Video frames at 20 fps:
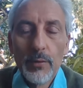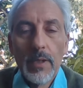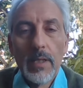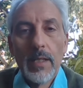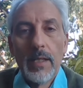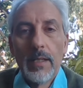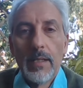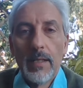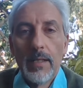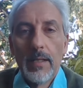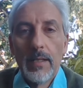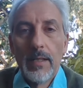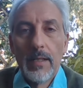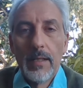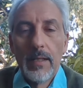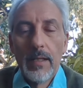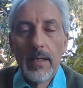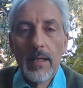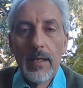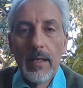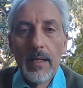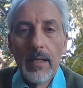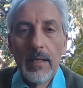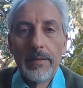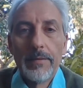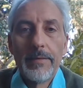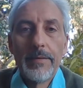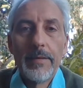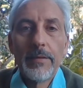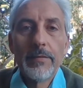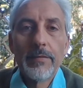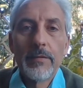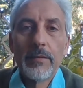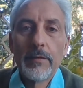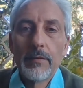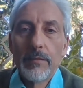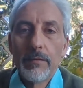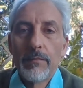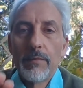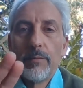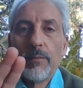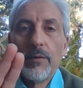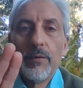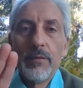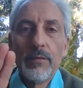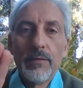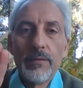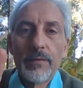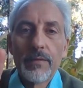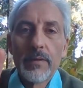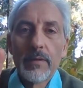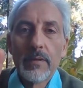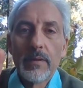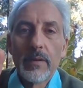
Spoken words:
are a distance removed.